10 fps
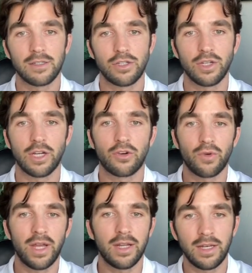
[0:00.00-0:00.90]
So you can
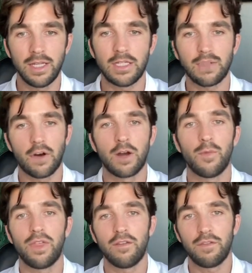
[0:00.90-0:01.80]
create a niche farm
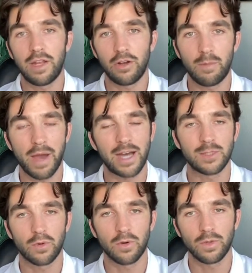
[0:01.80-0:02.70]
within Fidelity
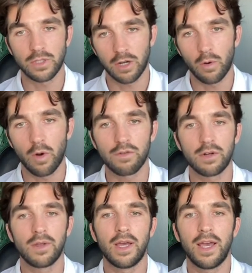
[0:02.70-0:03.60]
Passport, which I'll go over,